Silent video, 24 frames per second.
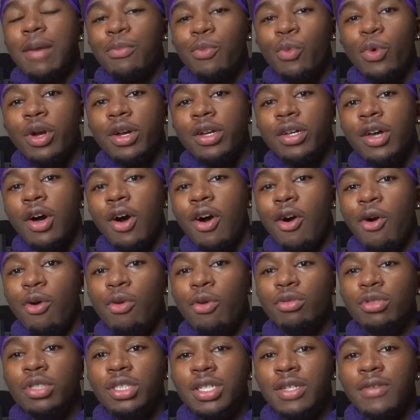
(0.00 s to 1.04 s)
I'm wearing the
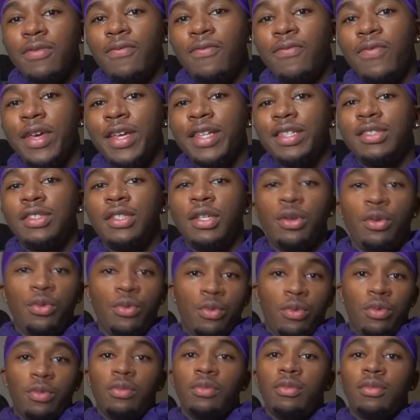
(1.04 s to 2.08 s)
O G fit
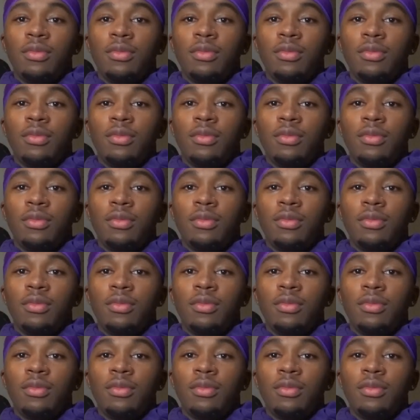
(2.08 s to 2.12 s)
too.